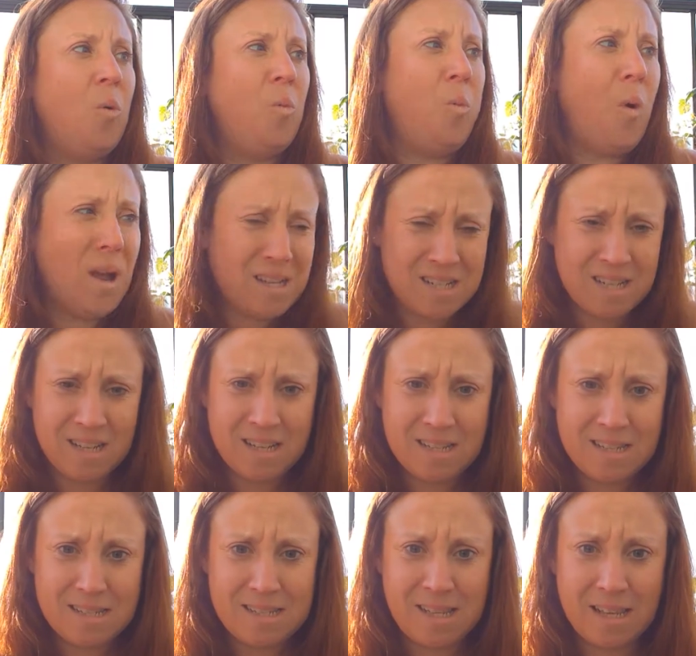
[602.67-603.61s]
What?
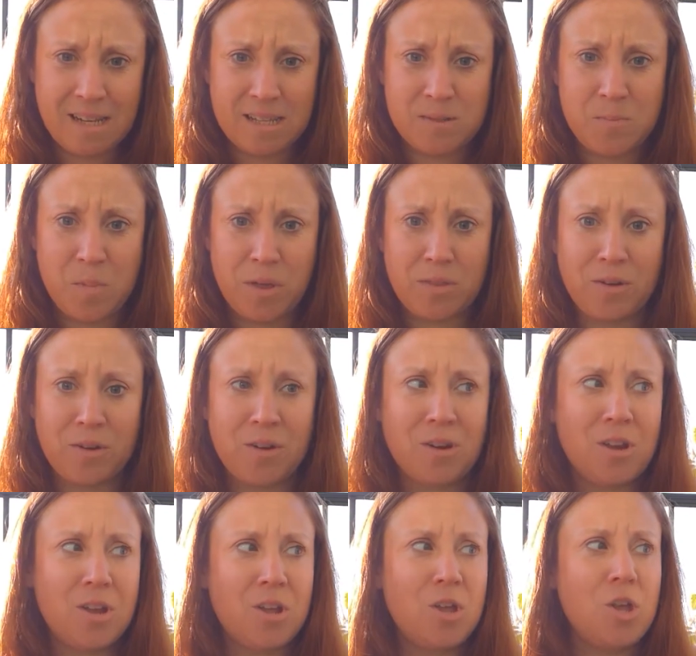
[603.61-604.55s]
Said his mother.
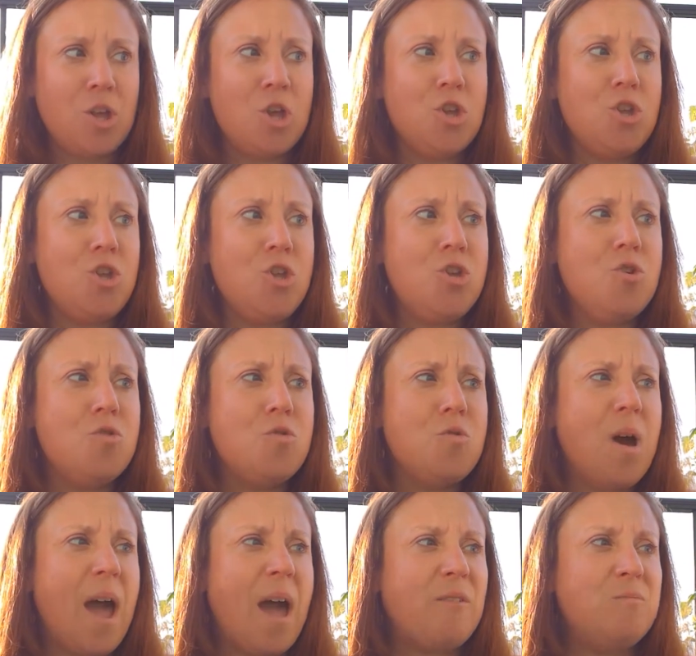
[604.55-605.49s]
You
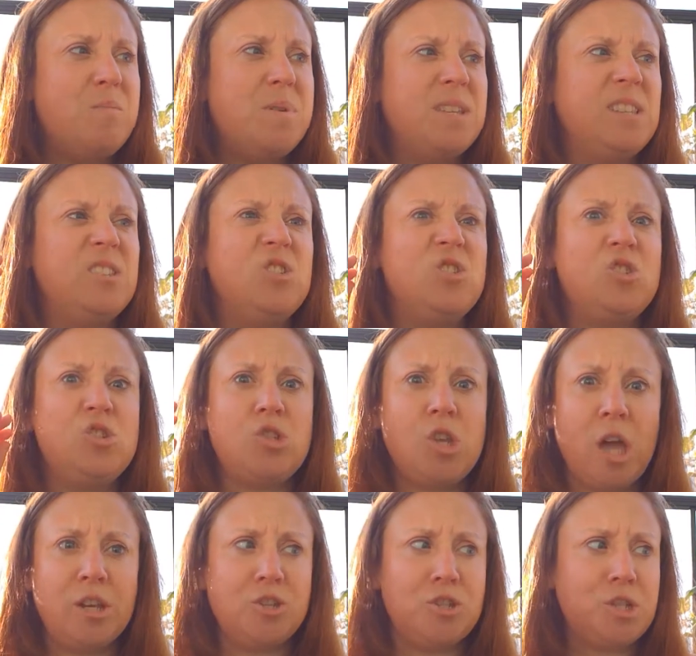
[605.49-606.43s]
have been
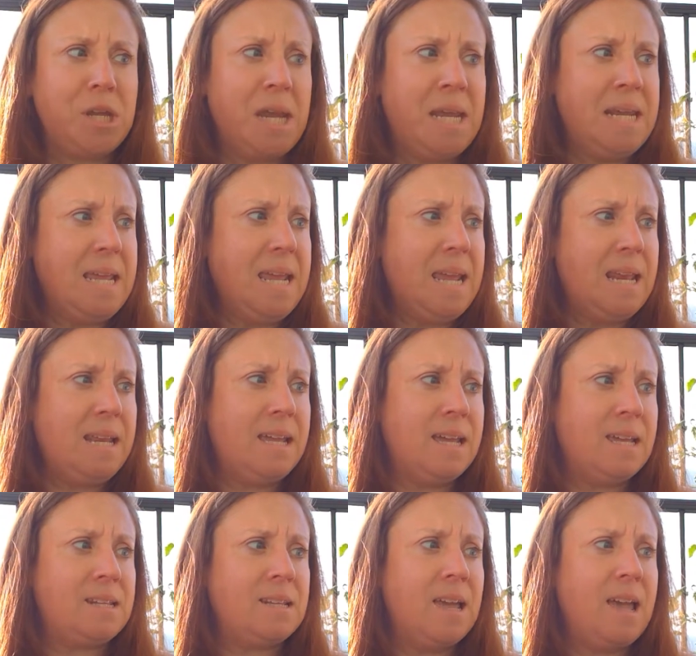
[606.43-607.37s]
such an
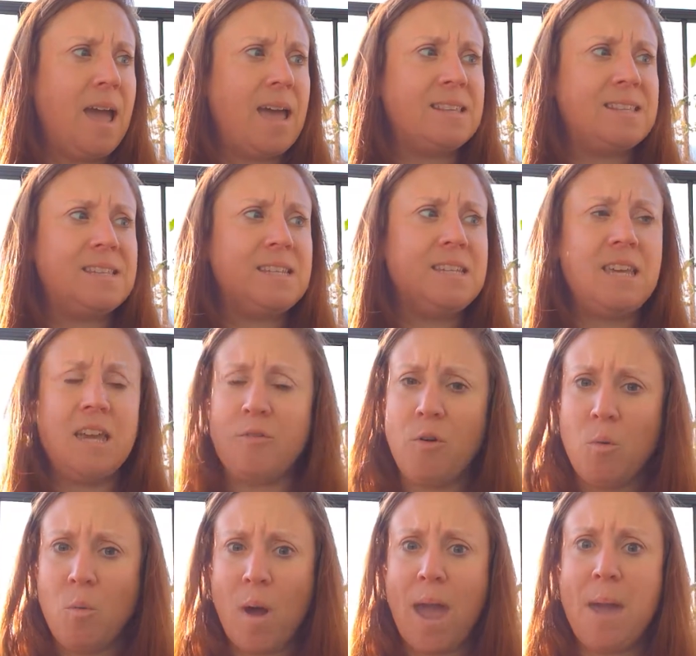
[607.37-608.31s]
idiot as to give
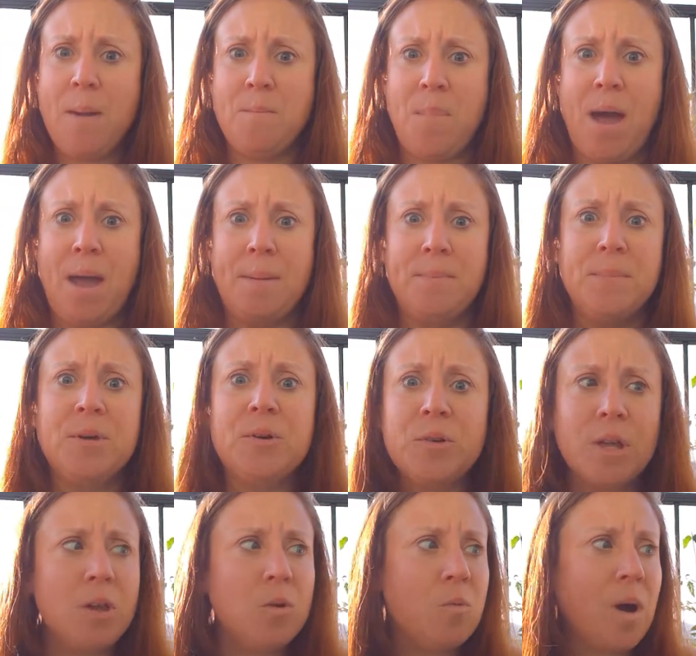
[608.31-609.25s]
away my
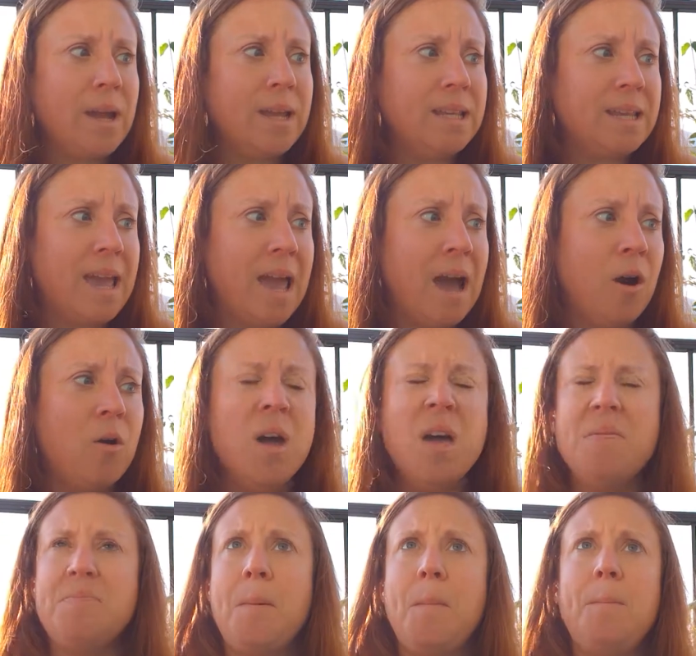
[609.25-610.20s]
milky white cow,
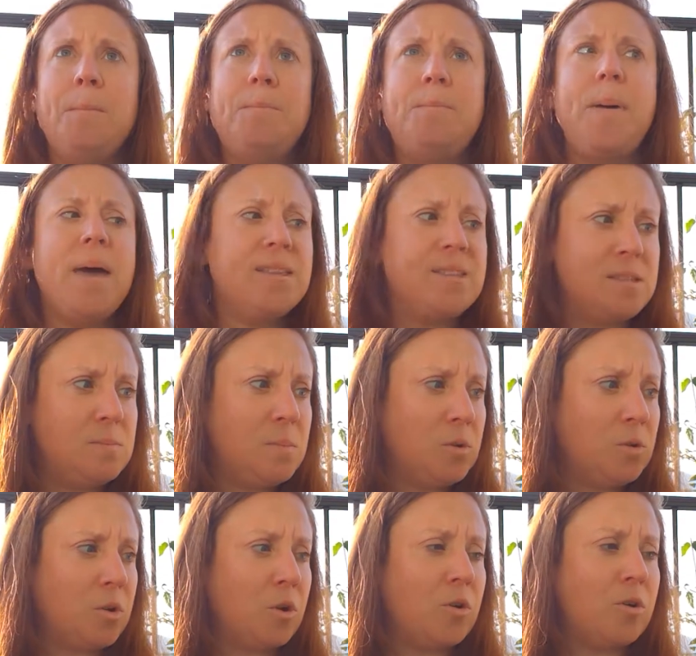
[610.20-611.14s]
the best
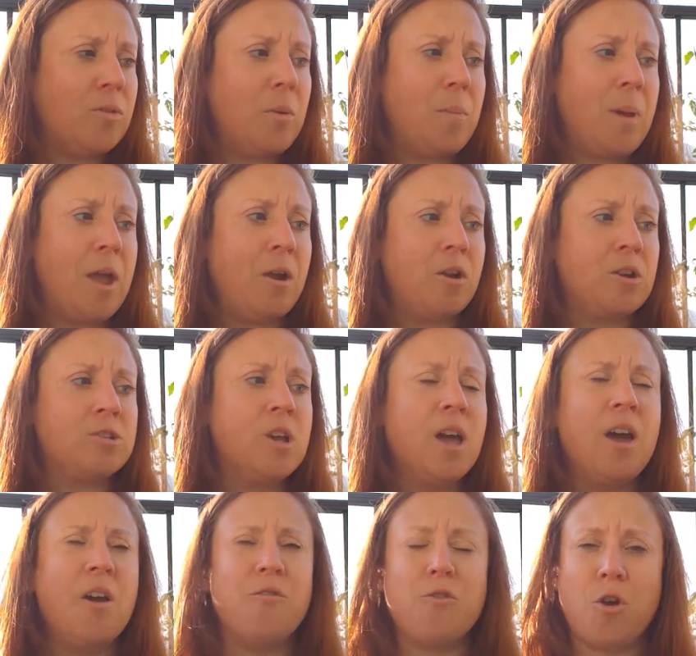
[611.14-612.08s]
milker in the parish,
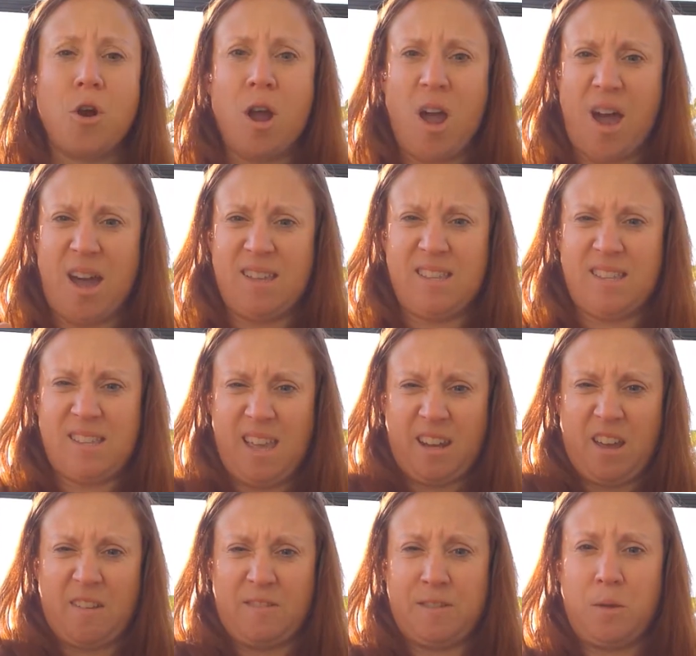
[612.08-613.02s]
for a set
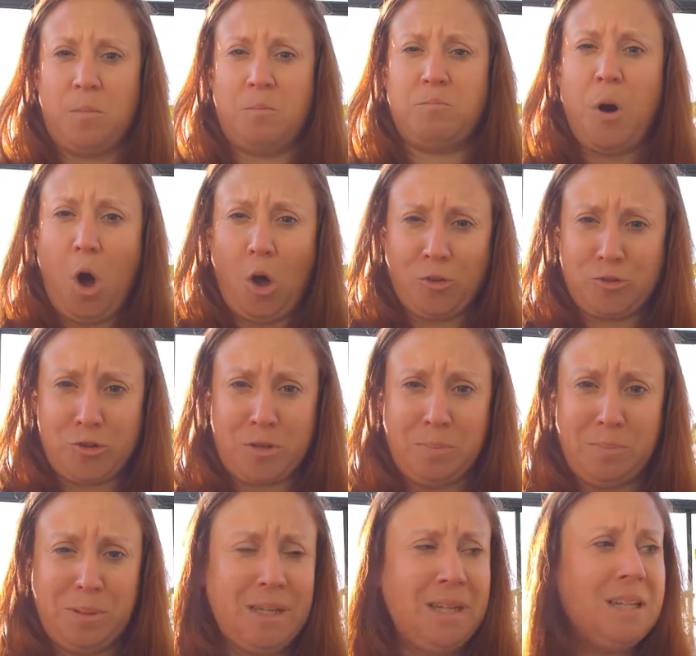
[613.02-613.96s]
of some paltry
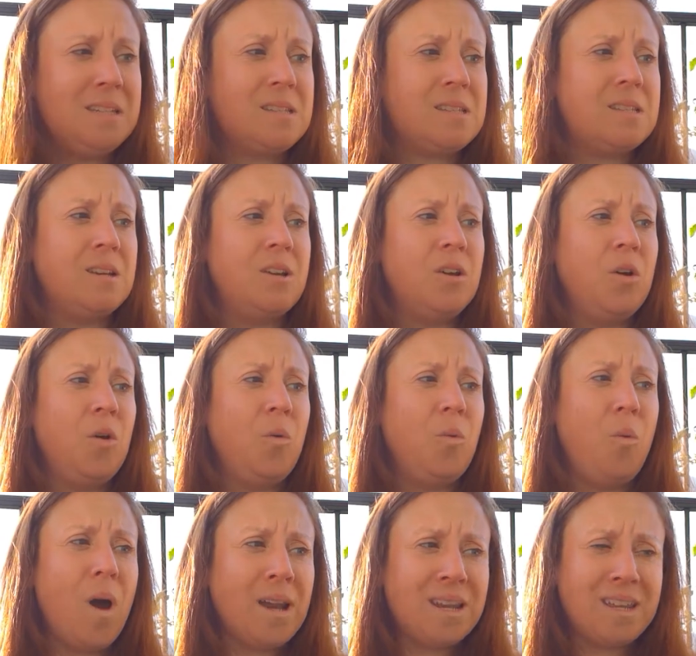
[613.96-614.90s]
beans?
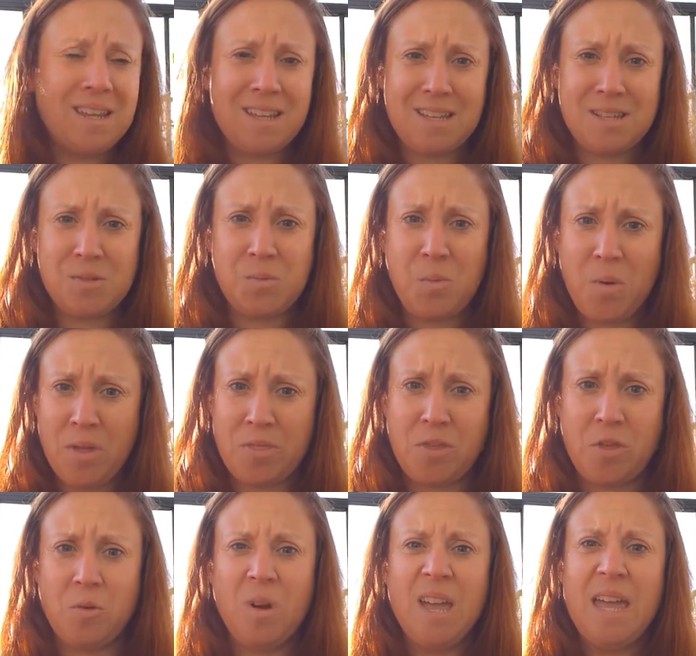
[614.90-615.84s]
What is with
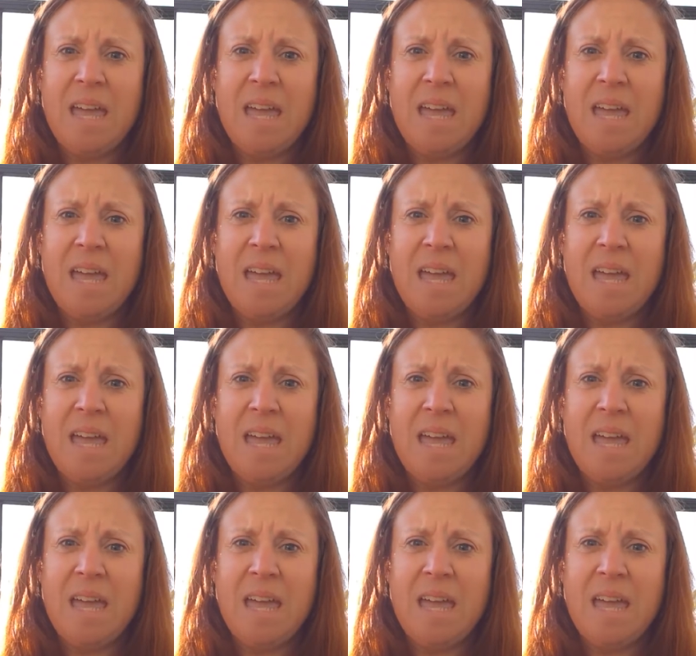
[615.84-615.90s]
you?